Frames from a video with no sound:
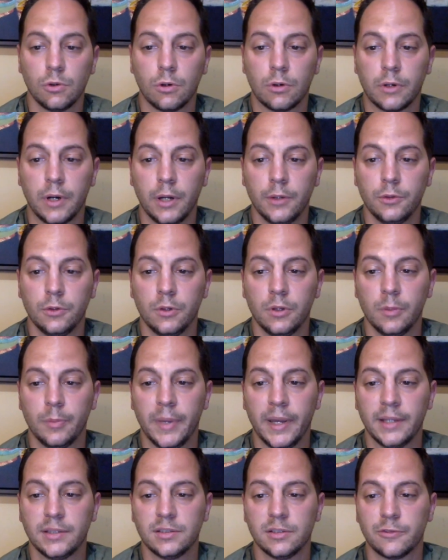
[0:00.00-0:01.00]
or under the
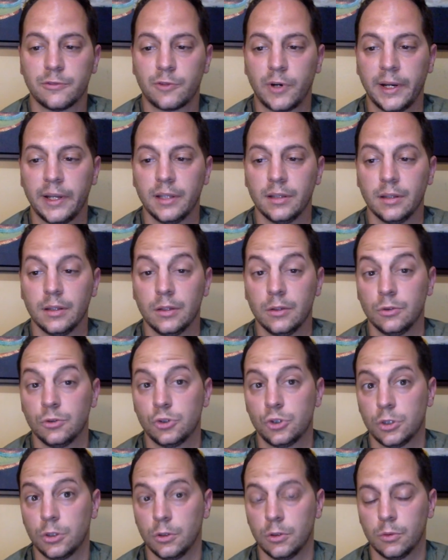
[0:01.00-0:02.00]
bed to frighten little
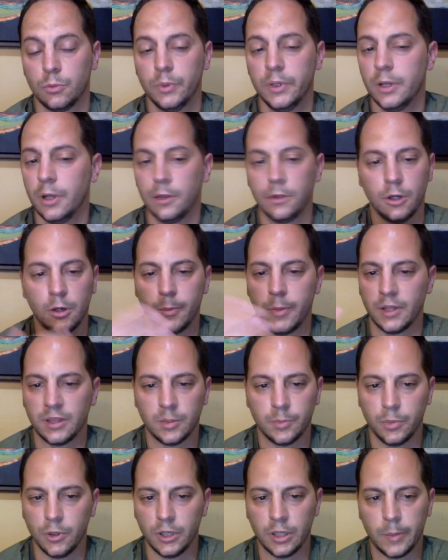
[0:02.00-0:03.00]
children. We all know about
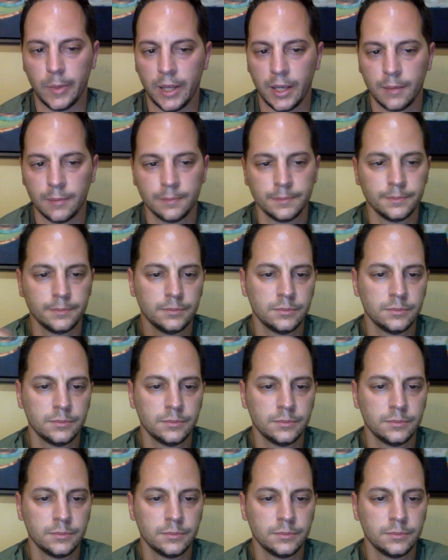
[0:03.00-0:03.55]
the Boogeyman.